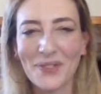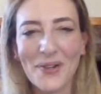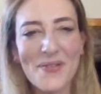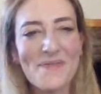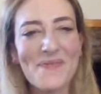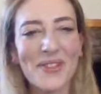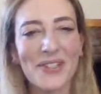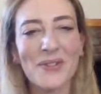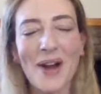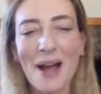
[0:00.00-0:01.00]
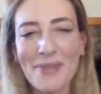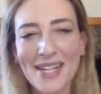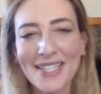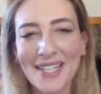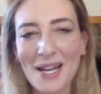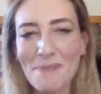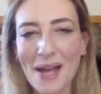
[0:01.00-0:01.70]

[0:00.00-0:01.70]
So to wrap things up,